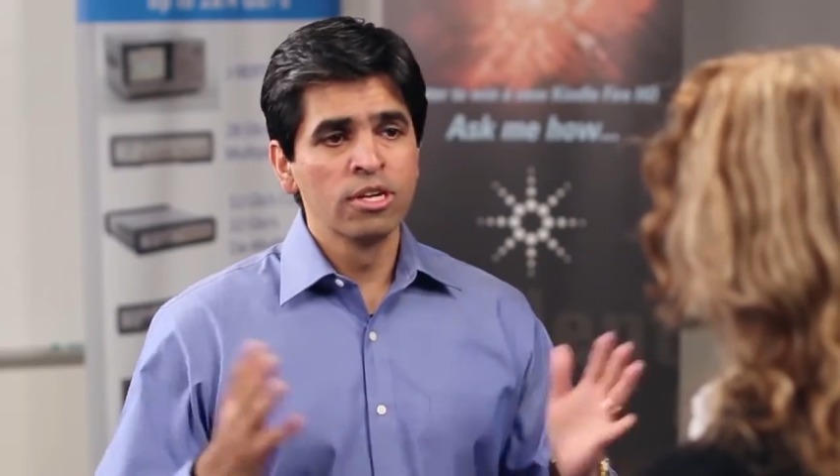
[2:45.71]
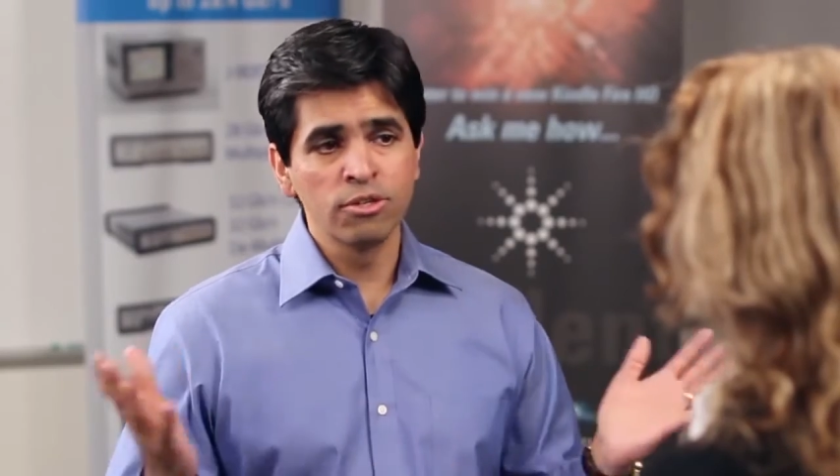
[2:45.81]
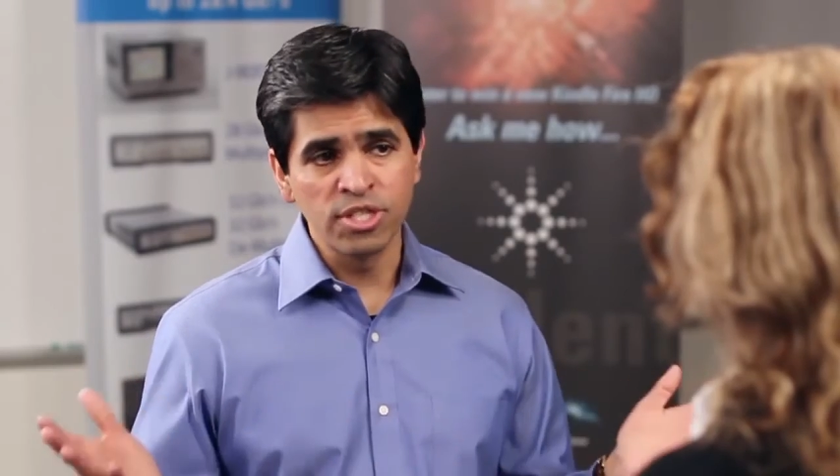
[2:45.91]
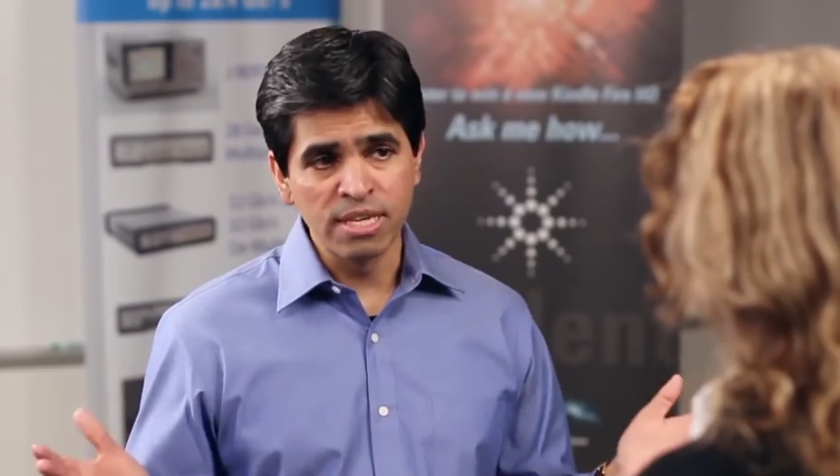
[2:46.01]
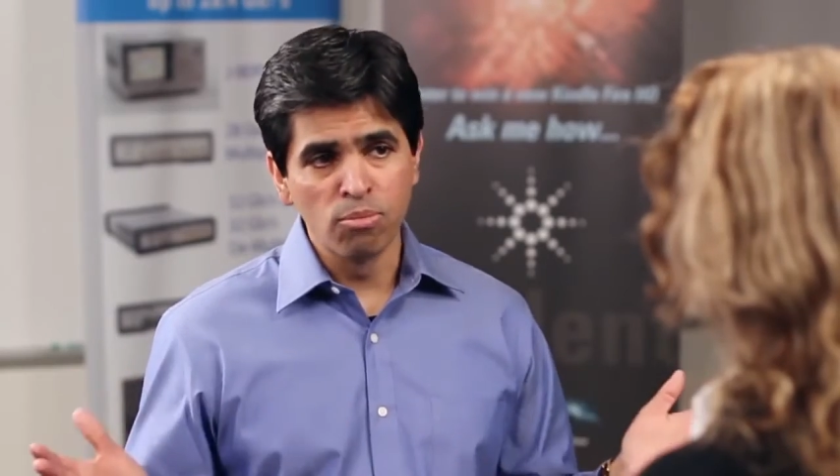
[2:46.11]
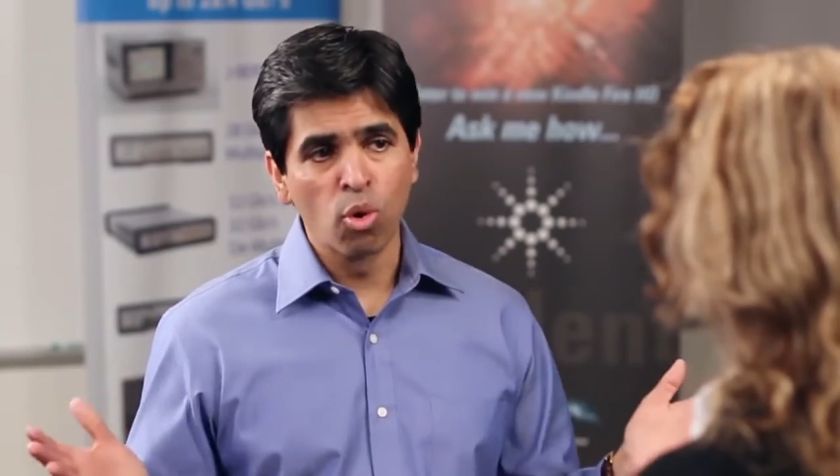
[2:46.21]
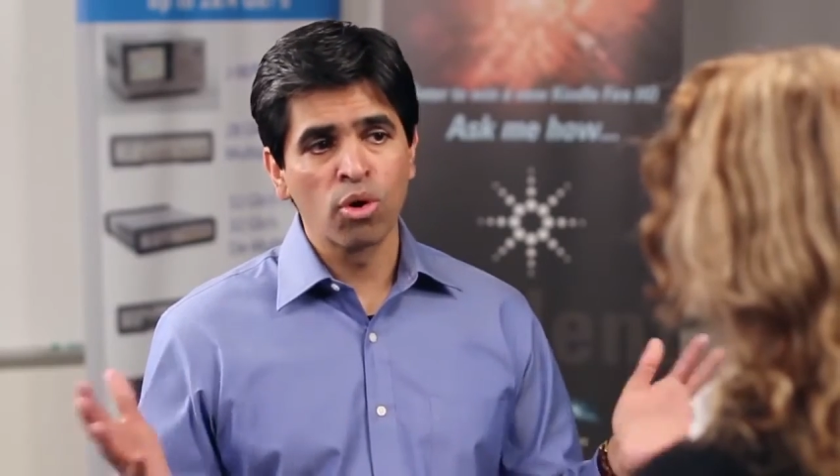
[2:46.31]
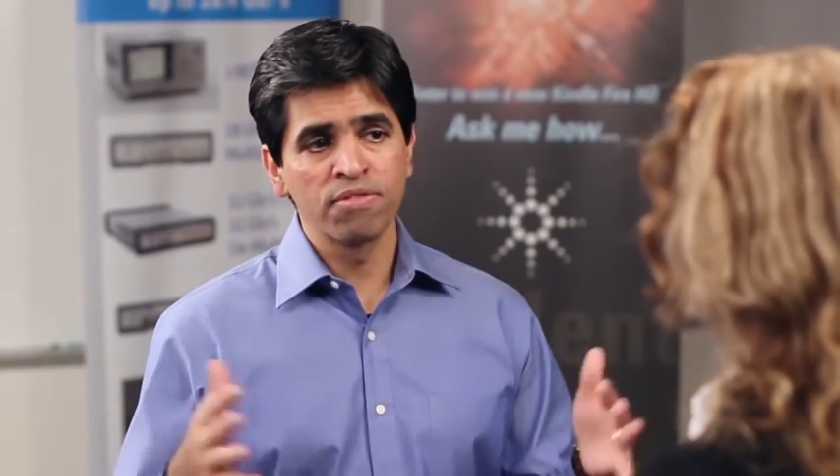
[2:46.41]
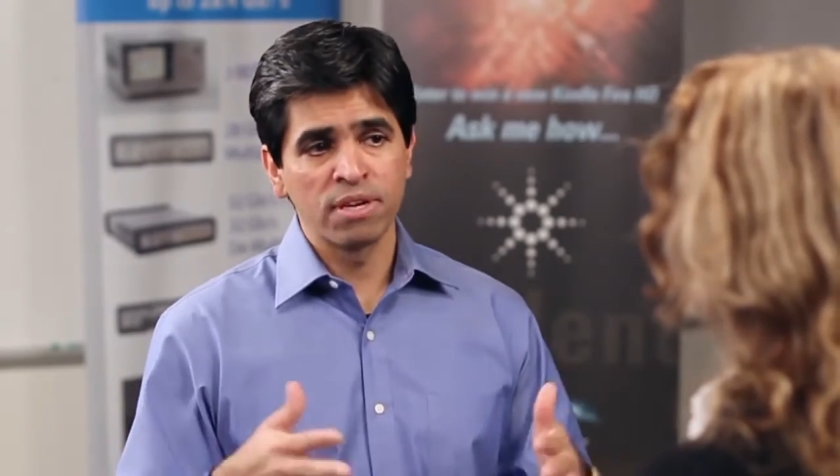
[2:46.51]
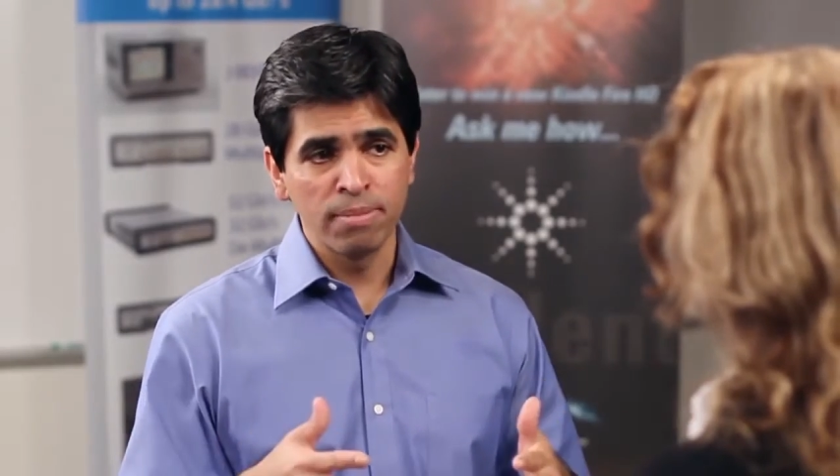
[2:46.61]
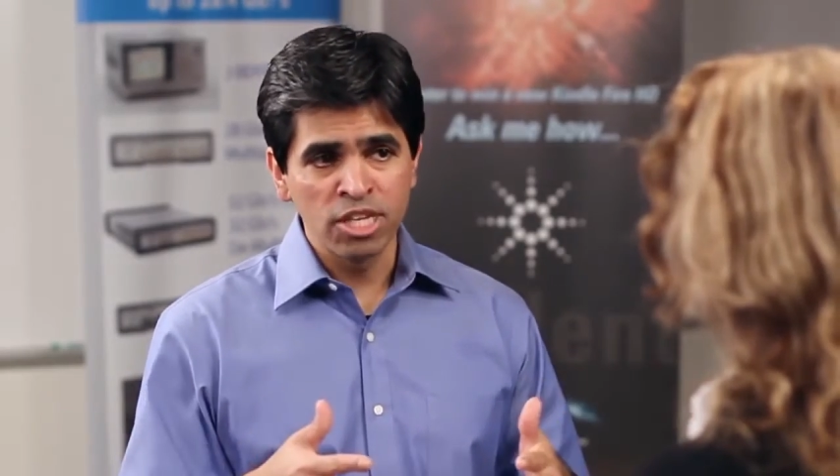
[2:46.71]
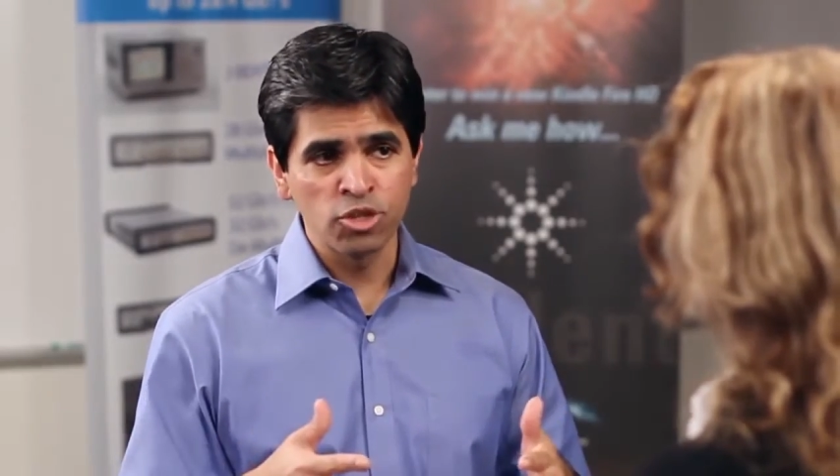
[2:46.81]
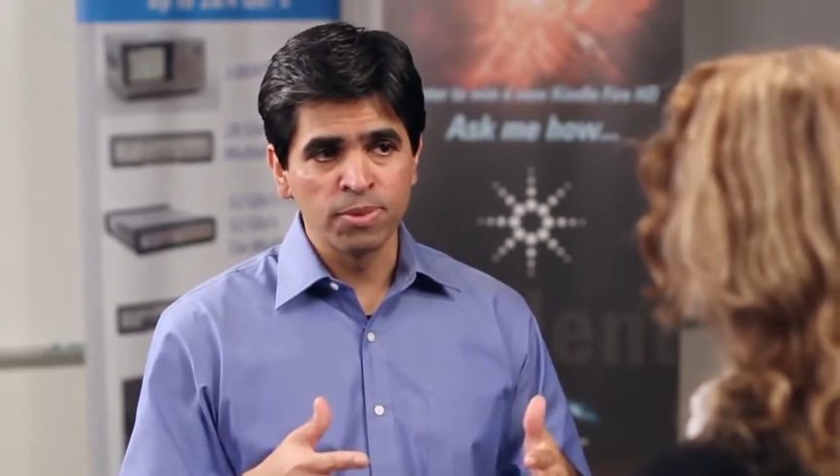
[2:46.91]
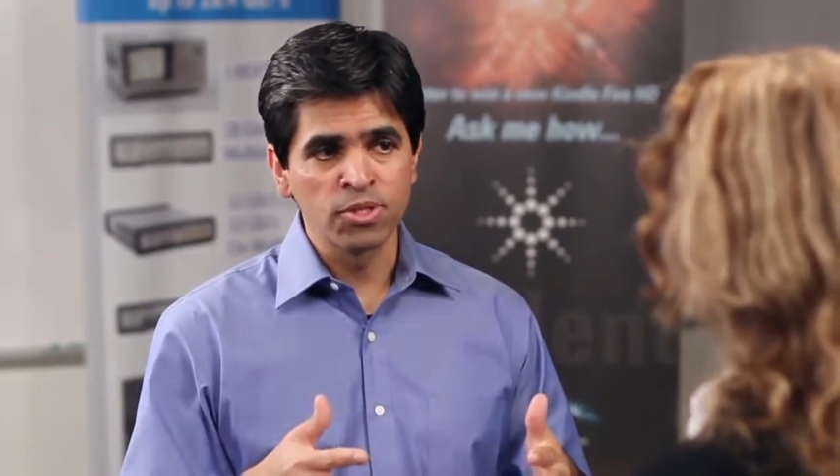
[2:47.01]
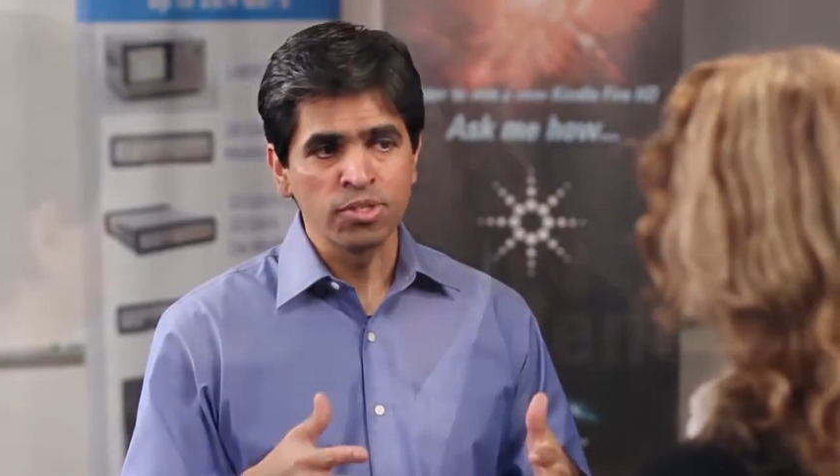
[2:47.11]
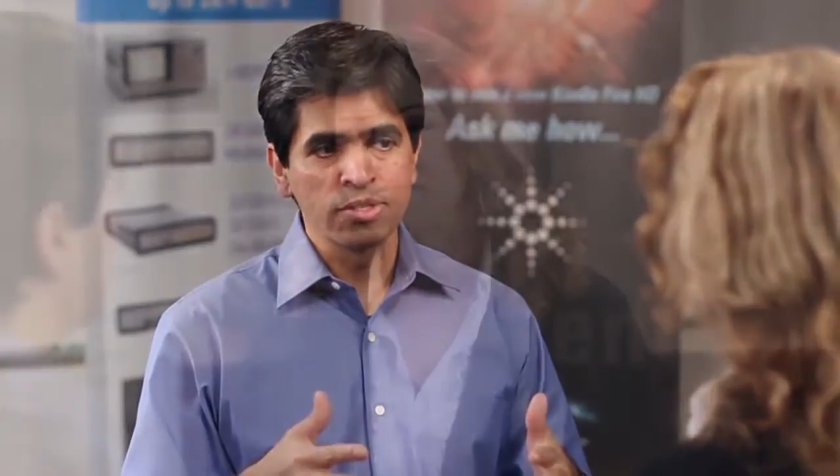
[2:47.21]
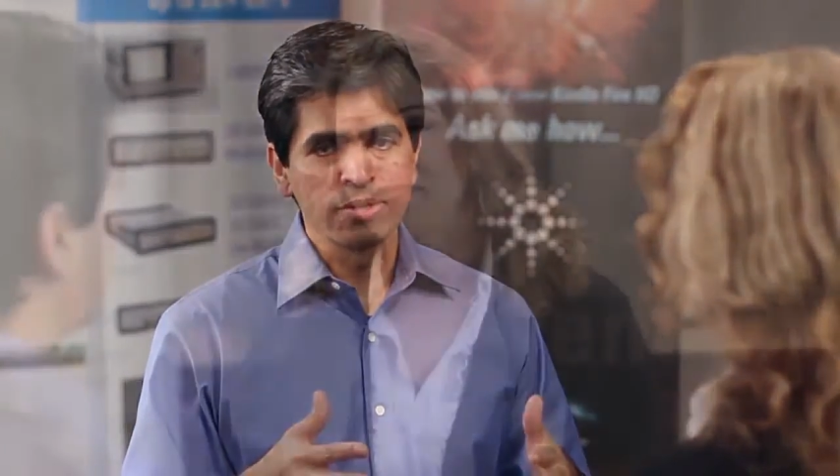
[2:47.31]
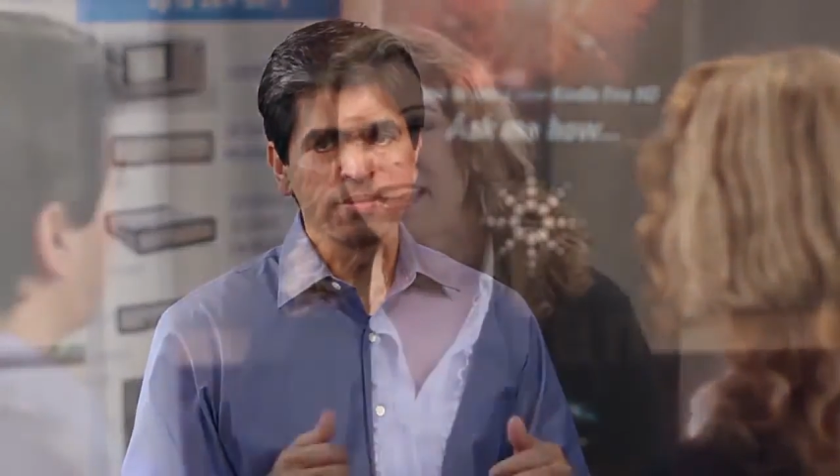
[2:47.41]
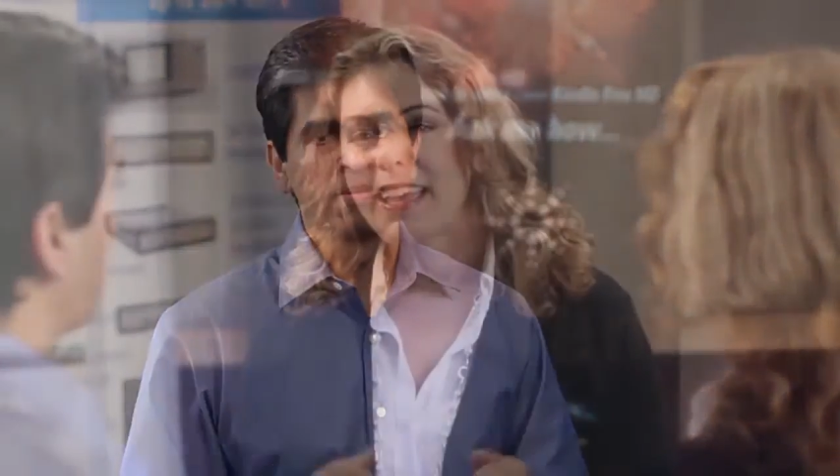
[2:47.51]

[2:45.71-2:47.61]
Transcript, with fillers: to see more of their measurements.